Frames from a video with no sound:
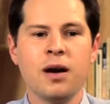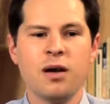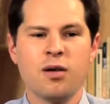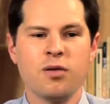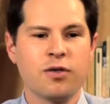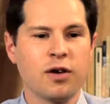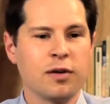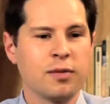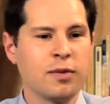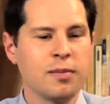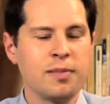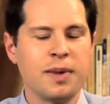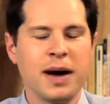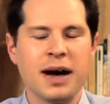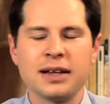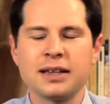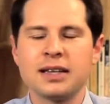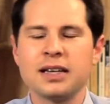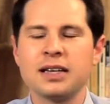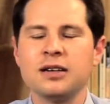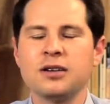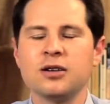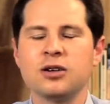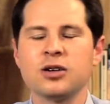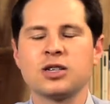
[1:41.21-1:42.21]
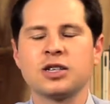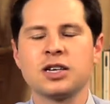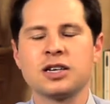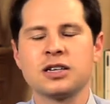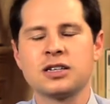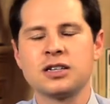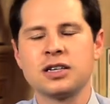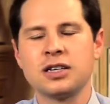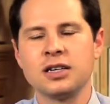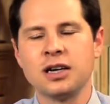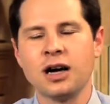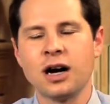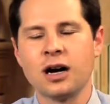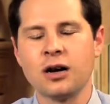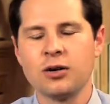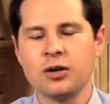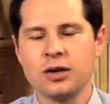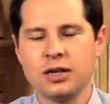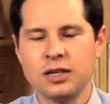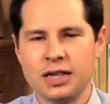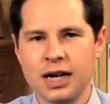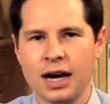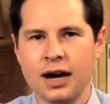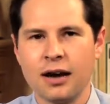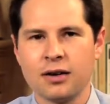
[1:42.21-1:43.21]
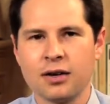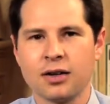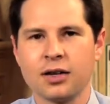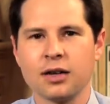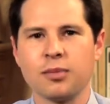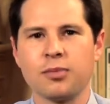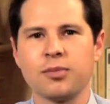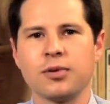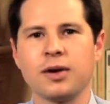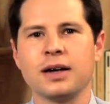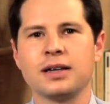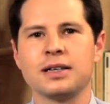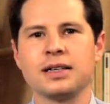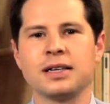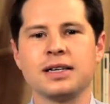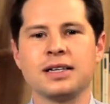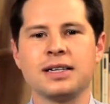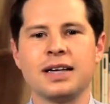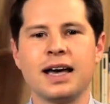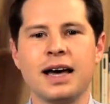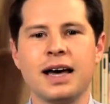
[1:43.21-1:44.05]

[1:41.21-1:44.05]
from about the year 1600 down to the present